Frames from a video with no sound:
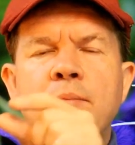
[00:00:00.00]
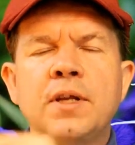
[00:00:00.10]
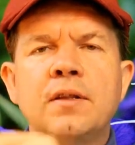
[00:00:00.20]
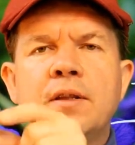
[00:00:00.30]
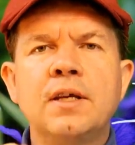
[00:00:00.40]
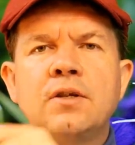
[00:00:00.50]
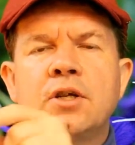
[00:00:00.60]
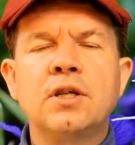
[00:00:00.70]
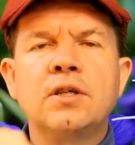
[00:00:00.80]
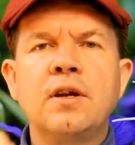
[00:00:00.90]
But these are
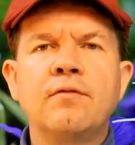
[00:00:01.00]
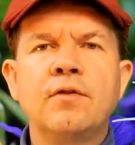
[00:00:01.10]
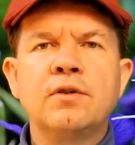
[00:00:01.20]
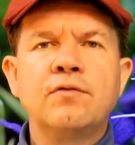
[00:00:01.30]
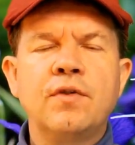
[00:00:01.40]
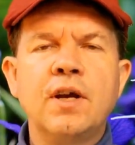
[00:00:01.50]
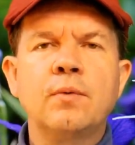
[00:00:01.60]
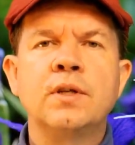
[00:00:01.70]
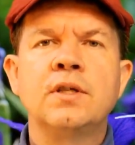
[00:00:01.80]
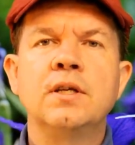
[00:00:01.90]
just different
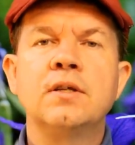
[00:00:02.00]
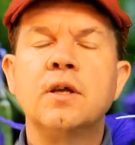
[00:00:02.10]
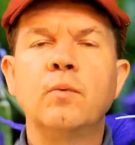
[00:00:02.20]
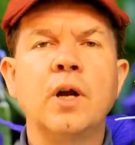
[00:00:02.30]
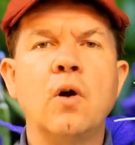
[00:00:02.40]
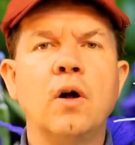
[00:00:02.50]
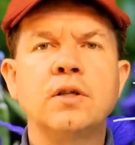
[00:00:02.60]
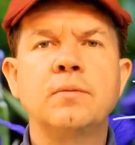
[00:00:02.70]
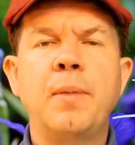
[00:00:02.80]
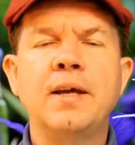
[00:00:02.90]
frequencies that we call
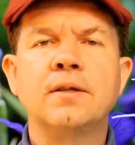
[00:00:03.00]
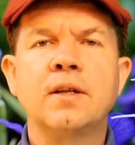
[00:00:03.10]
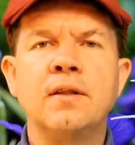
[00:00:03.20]
space,